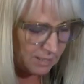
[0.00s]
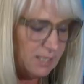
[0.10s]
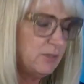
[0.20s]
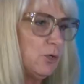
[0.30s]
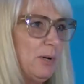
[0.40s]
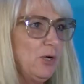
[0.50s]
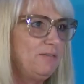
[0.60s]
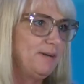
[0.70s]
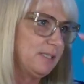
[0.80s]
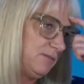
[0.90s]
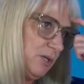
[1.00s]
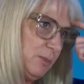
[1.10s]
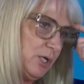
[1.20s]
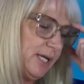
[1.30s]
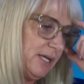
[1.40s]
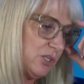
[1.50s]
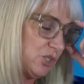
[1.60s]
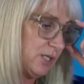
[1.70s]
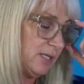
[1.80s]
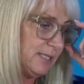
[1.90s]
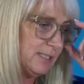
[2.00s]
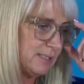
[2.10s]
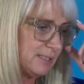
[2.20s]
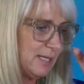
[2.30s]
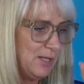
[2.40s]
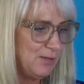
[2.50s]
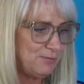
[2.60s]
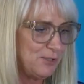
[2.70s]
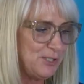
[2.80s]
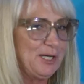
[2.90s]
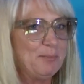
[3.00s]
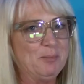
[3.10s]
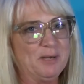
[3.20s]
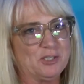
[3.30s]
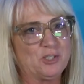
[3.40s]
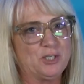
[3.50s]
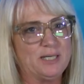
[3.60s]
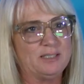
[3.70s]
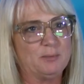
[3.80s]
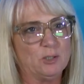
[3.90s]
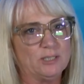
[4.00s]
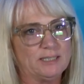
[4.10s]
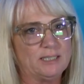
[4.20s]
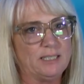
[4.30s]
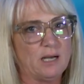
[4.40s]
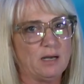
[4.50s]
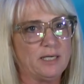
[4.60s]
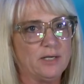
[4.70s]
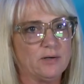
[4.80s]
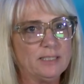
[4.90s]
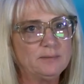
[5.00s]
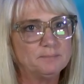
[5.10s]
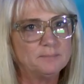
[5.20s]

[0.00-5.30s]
So about effective communication is the first thing I'm going to mention. It's about listening, not hearing.